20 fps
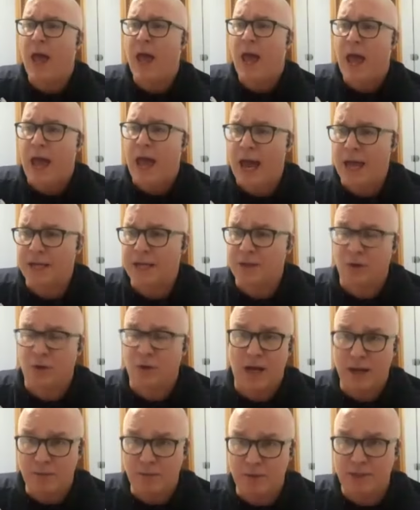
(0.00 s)
Mm-hmm. And look,
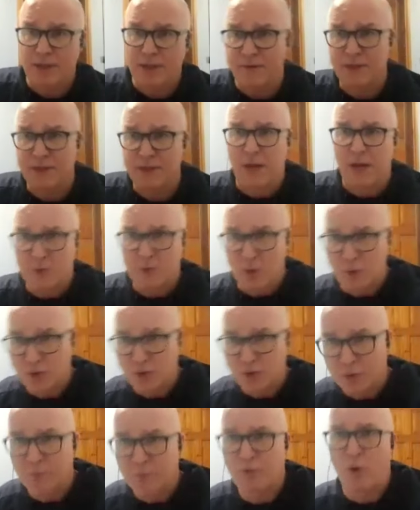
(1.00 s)
I didn't have time to go
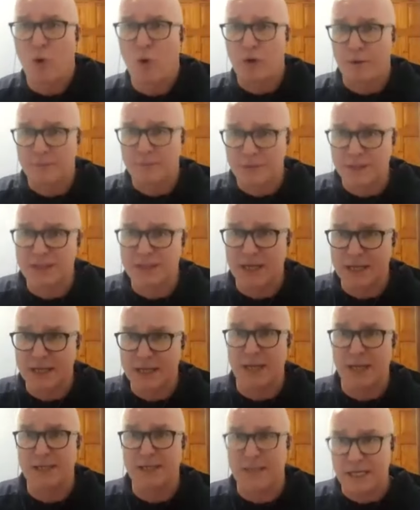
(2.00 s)
doing programs and things
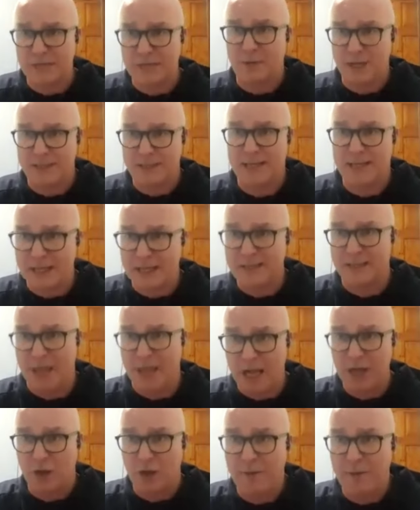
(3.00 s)
like this, but I said, listen,
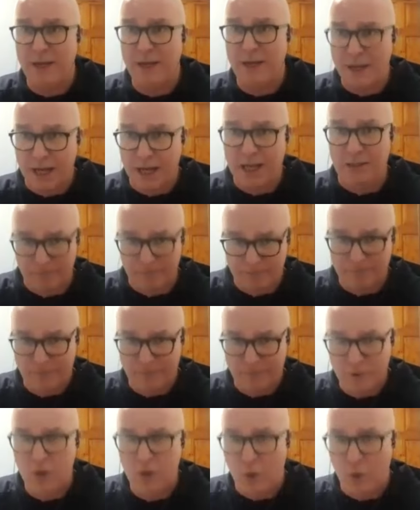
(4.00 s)
I'll come in and I'll
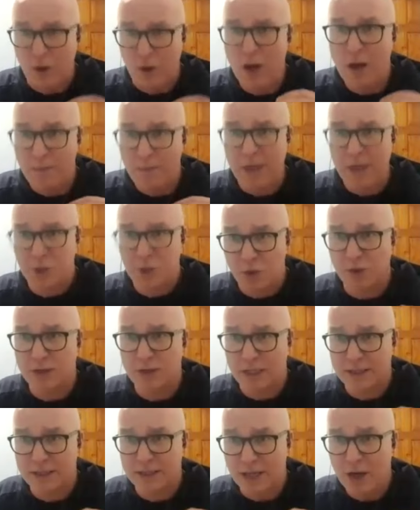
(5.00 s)
you know, make sure
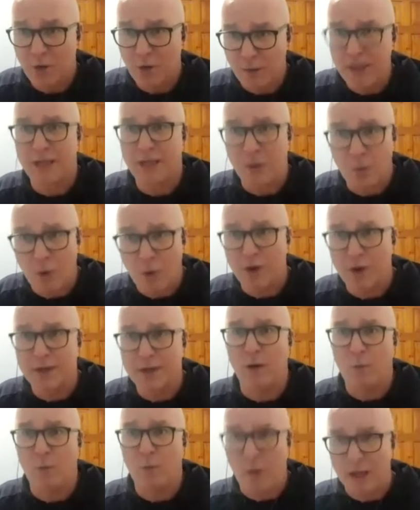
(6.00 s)
that we get the word
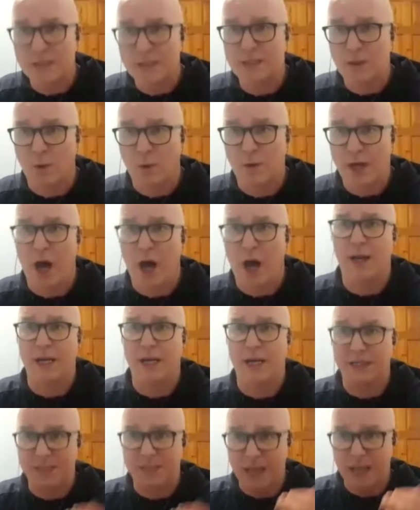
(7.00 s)
out what's going on
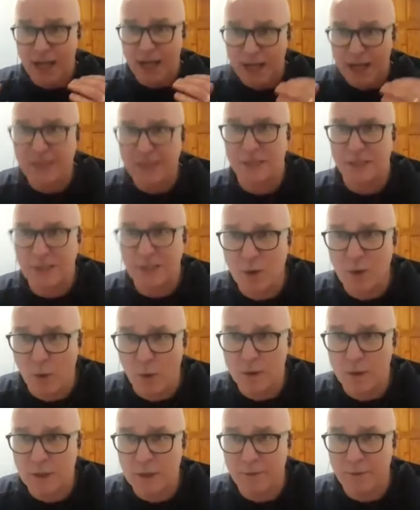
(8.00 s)
and get the yeah.
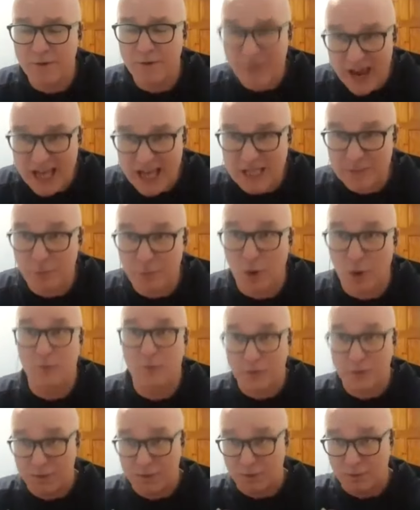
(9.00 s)
scores up on Facebook,
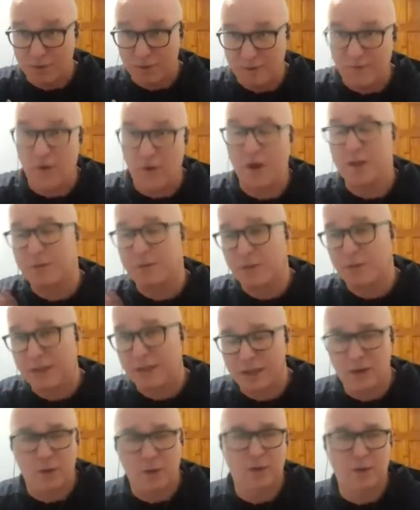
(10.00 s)
which was first. We didn't
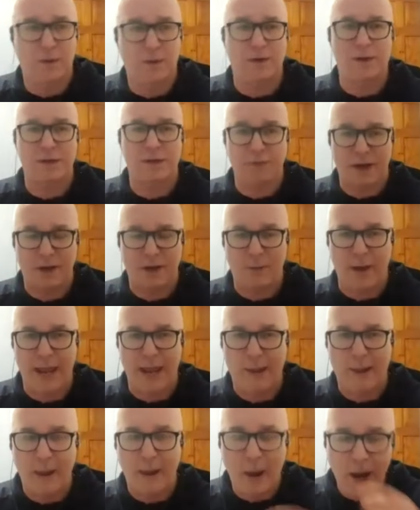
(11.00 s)
go Twitter mm-hmm. straight
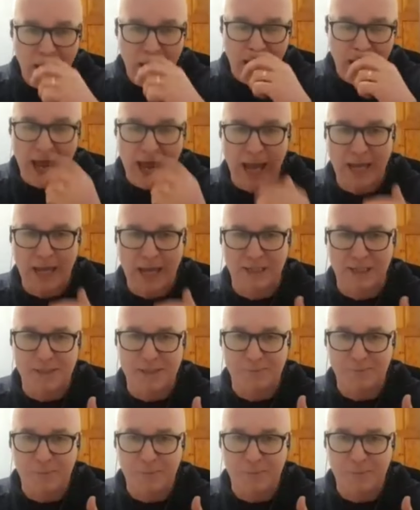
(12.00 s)
away. And